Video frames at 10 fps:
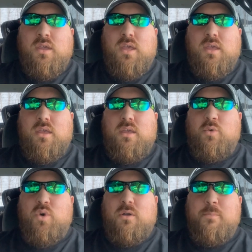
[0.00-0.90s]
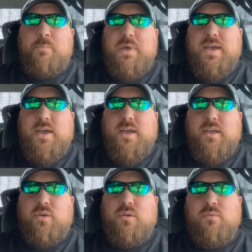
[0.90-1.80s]
Hey, welcome
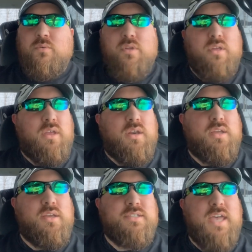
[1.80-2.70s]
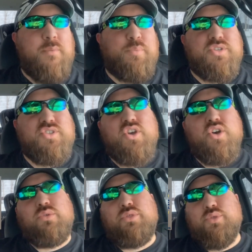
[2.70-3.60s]
back. It is
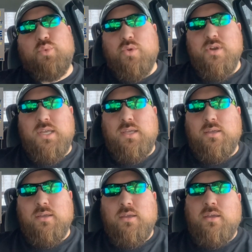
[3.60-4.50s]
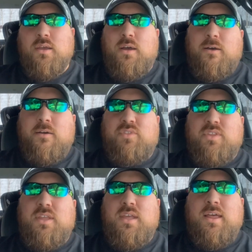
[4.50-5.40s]
episode 3 of
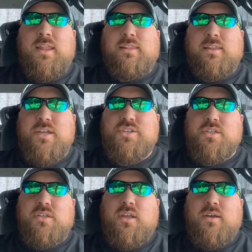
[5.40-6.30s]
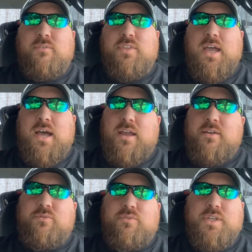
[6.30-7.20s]
the Legend of the
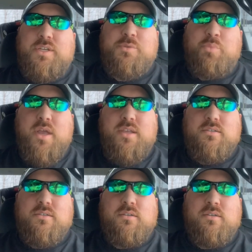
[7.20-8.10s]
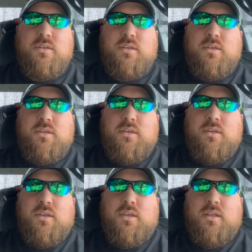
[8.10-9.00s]
Iron Fleet Express.
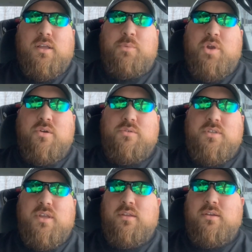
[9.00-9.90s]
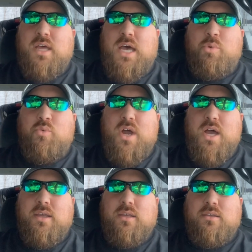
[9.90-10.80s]
I'm your host, Todd
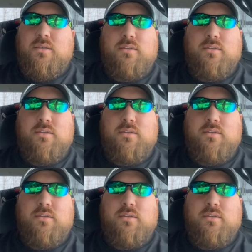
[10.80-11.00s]
Baronic.